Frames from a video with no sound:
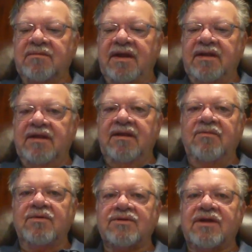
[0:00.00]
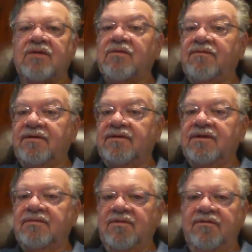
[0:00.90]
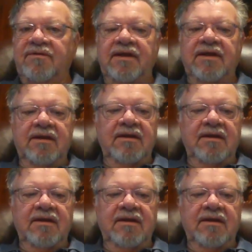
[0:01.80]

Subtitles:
man that was not revealed in the movie,